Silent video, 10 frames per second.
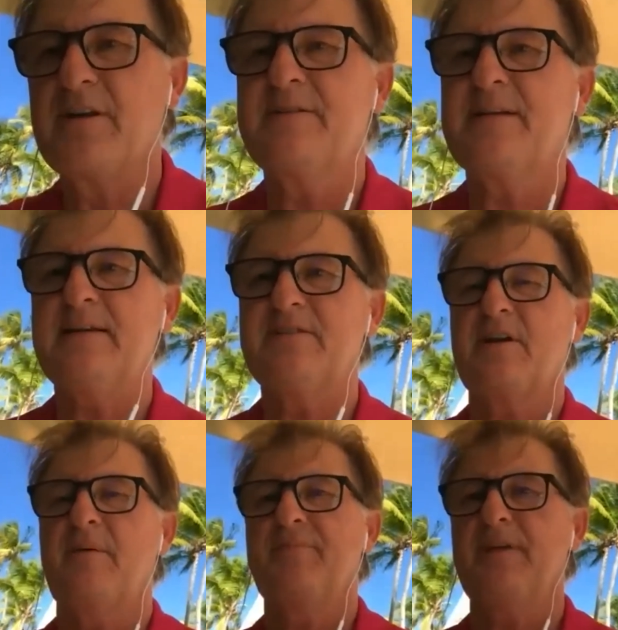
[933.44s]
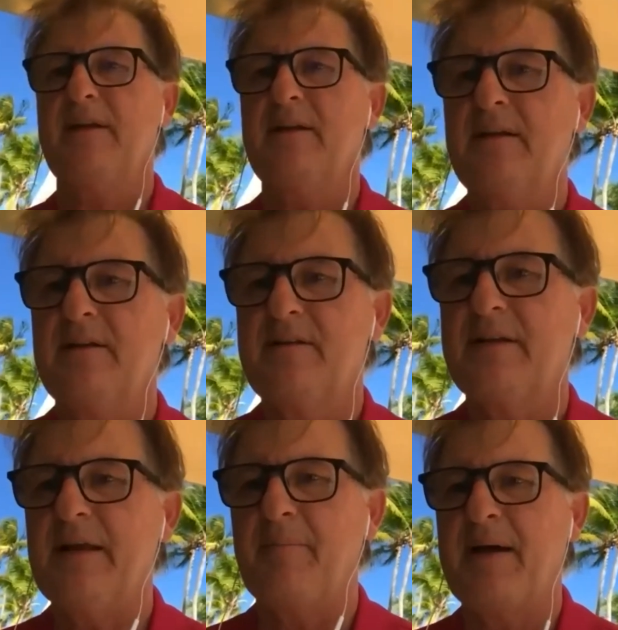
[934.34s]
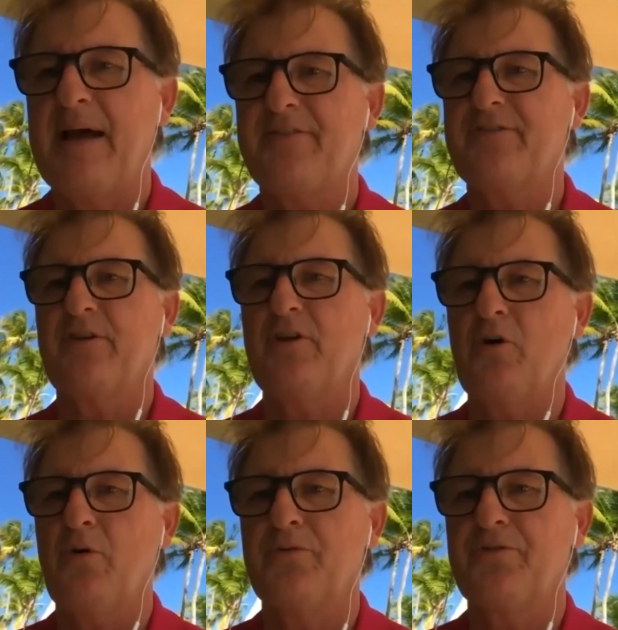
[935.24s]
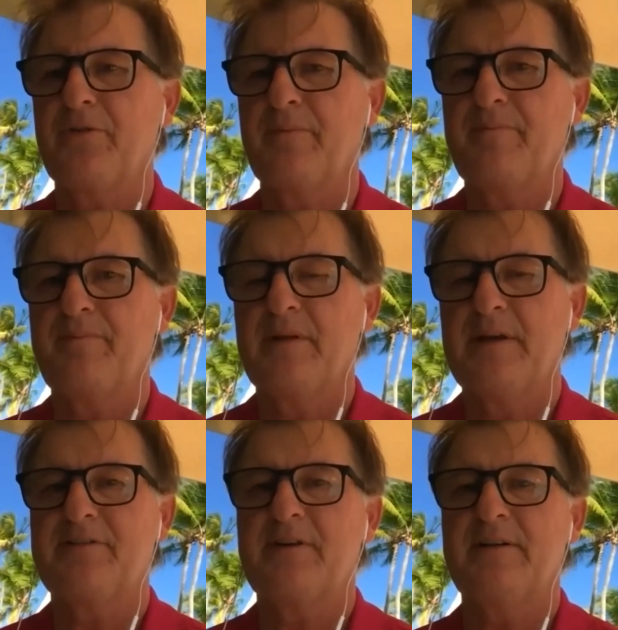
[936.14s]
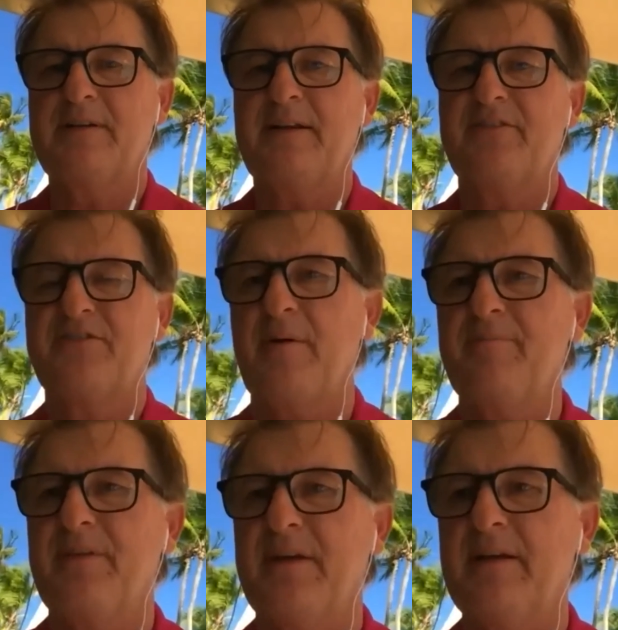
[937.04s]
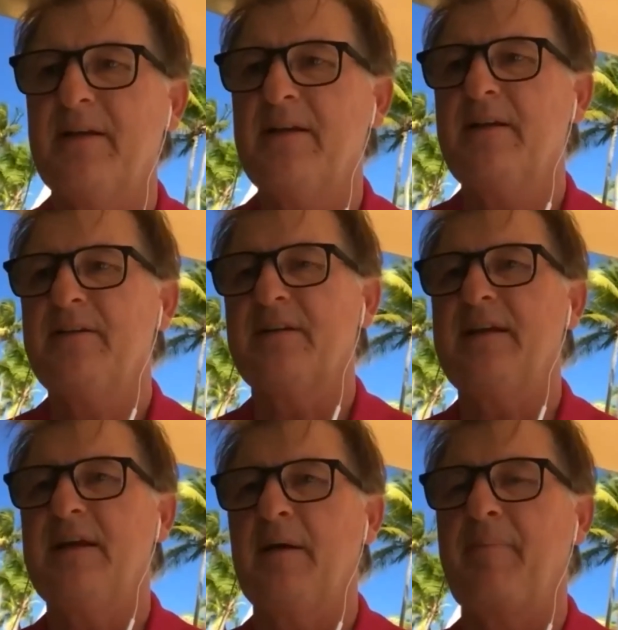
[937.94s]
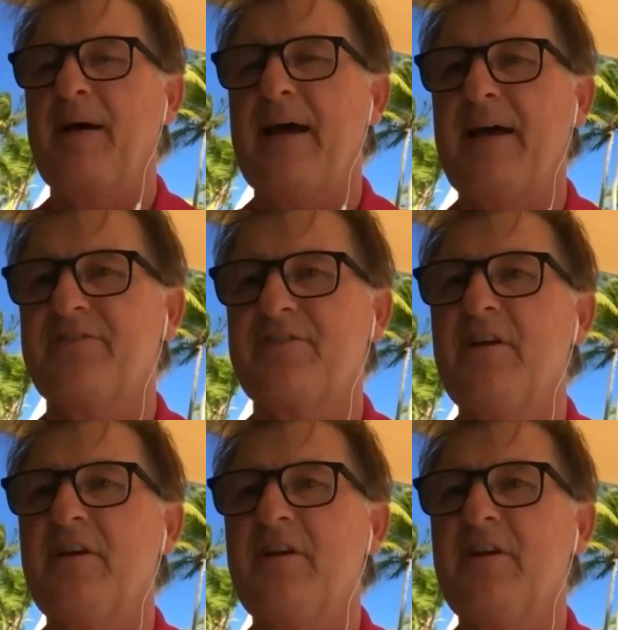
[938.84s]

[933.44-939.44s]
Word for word: to take something to get past the nose, it's going to take something to get past